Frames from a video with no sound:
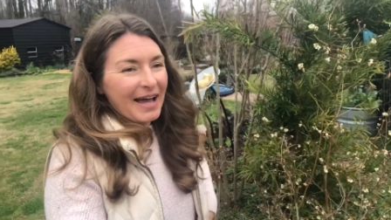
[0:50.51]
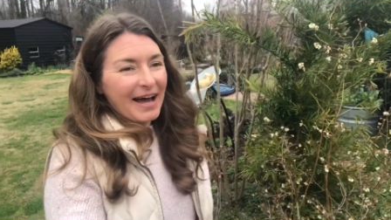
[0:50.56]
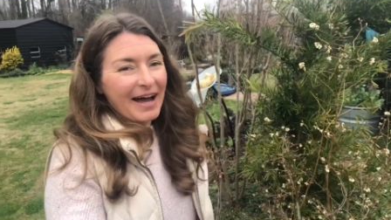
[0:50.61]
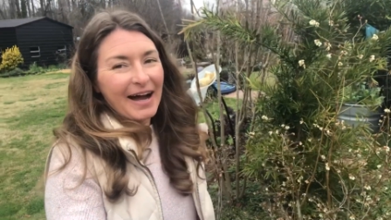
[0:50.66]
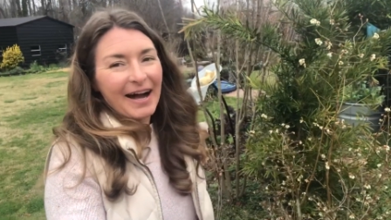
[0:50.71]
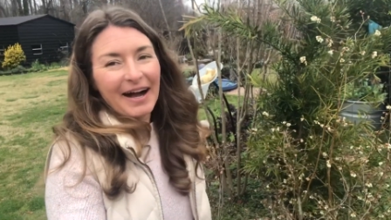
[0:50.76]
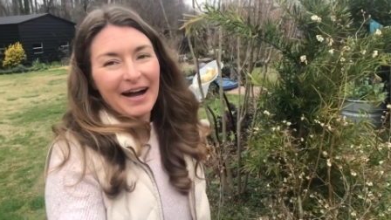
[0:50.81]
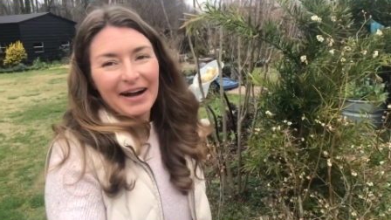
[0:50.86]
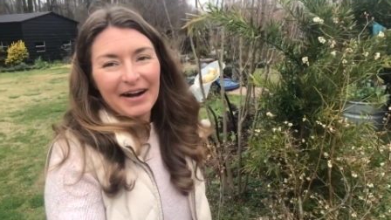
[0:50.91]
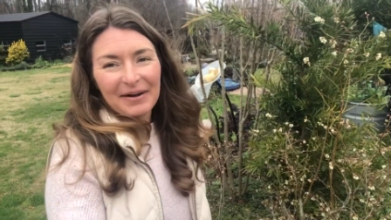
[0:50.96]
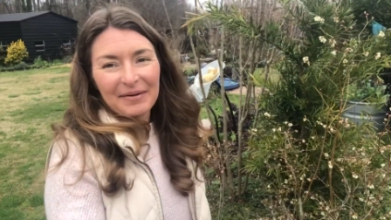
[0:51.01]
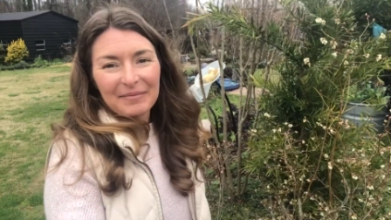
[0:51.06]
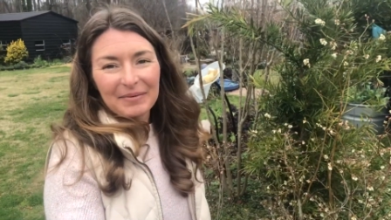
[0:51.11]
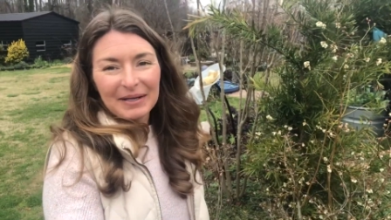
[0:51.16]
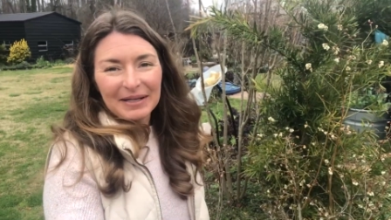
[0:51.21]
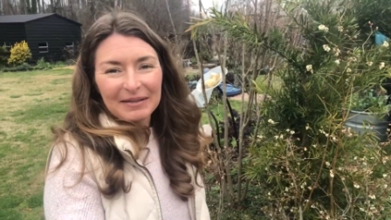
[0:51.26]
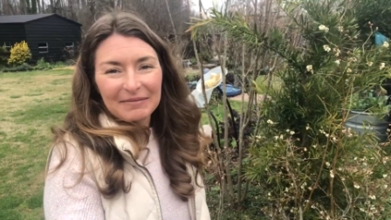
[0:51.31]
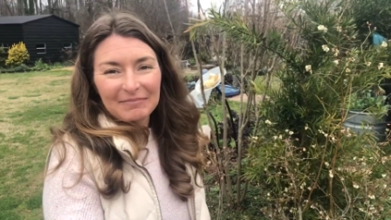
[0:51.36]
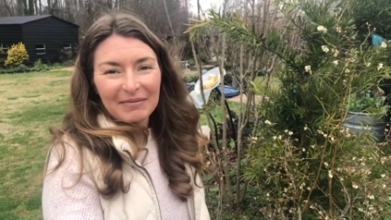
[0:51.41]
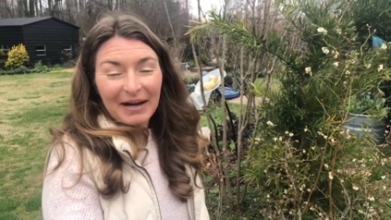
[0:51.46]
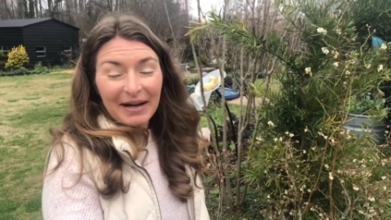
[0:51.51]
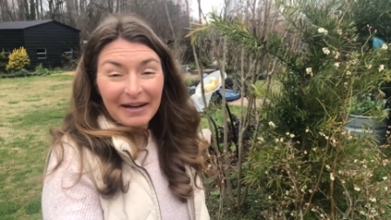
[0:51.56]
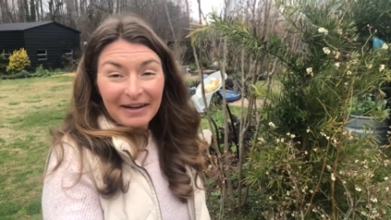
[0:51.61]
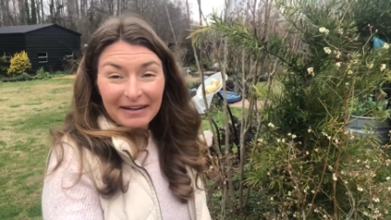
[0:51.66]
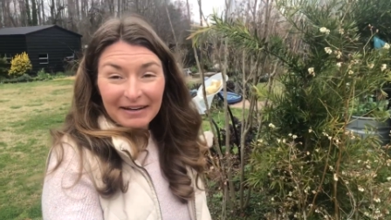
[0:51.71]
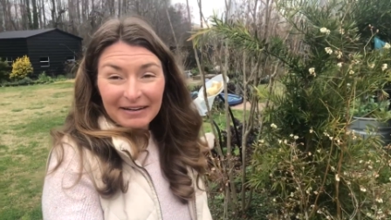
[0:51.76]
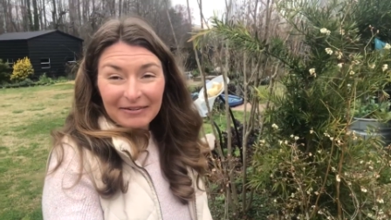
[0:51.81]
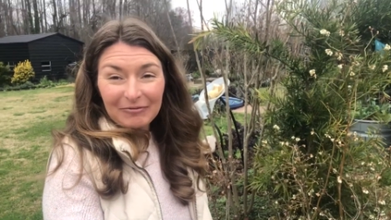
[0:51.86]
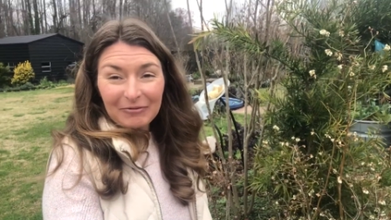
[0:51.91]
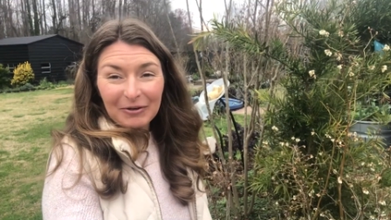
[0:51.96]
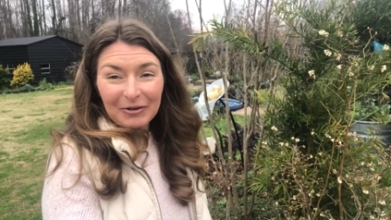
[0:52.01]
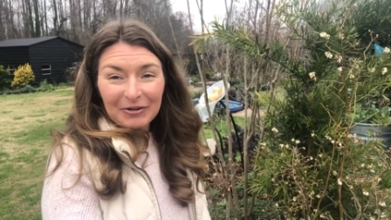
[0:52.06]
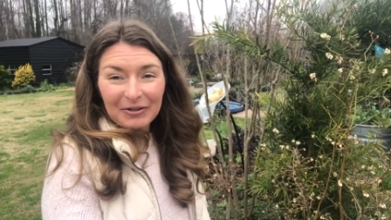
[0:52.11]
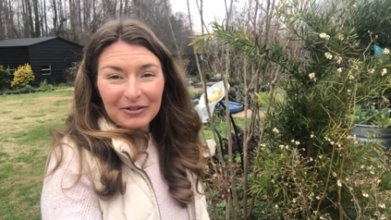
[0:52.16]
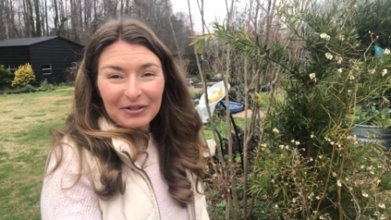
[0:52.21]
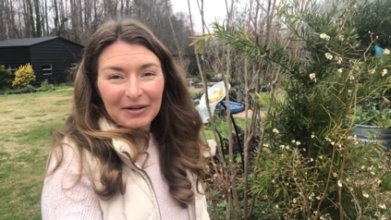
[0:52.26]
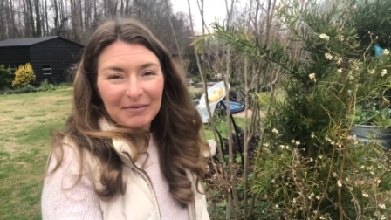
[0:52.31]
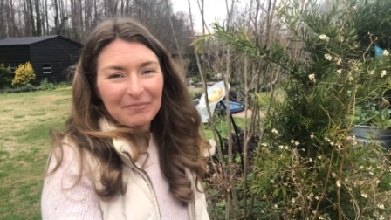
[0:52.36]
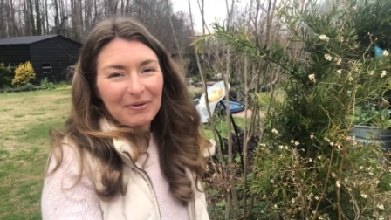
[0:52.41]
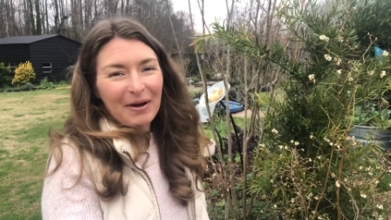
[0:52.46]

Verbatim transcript: Um, in my world, I'm